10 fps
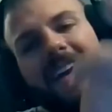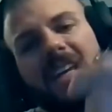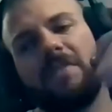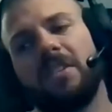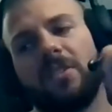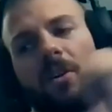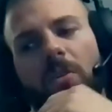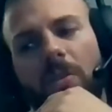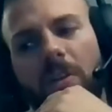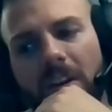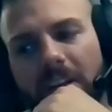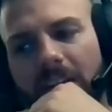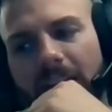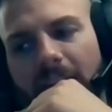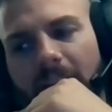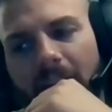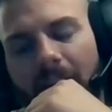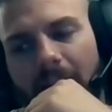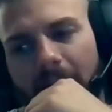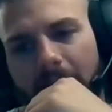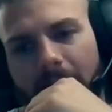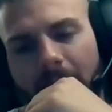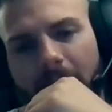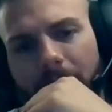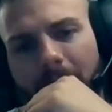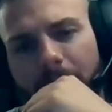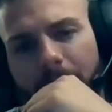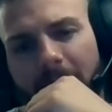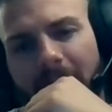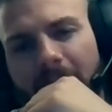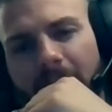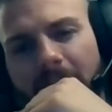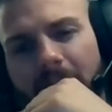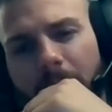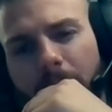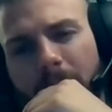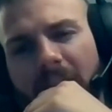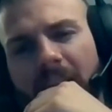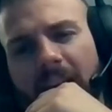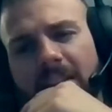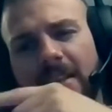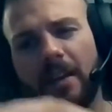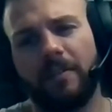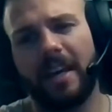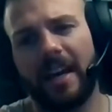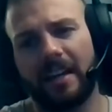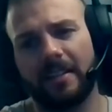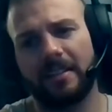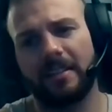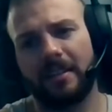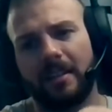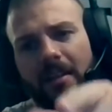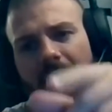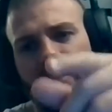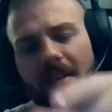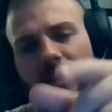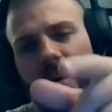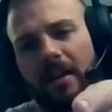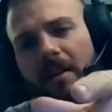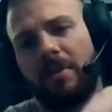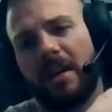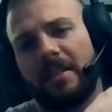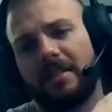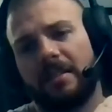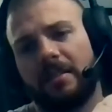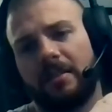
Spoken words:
Even though the Big Cat Safety Act did not pass.